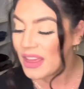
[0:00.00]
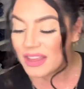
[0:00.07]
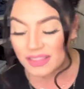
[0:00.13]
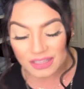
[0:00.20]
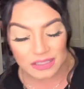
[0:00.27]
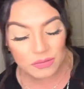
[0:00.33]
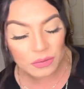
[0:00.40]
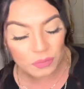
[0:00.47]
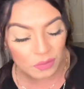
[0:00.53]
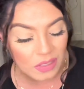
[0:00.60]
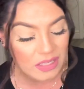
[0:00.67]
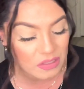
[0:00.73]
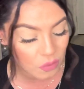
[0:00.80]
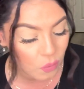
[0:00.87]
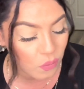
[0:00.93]
This one
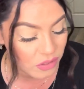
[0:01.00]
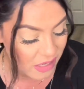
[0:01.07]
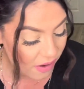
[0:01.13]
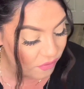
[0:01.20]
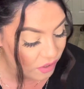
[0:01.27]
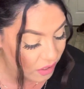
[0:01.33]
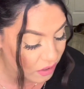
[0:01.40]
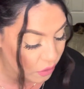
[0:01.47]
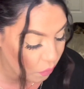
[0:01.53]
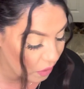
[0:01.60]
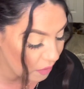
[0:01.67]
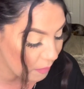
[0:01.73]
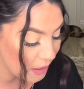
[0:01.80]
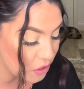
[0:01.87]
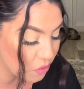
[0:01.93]
was definitely one
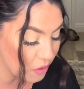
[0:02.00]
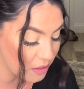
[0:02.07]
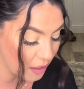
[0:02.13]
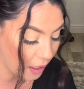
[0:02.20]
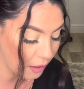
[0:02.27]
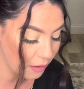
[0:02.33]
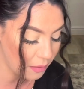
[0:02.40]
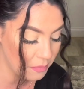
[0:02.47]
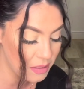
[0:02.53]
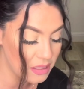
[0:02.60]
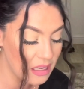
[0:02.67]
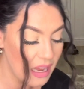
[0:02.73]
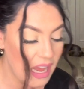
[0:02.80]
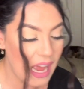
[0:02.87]
of my choice items.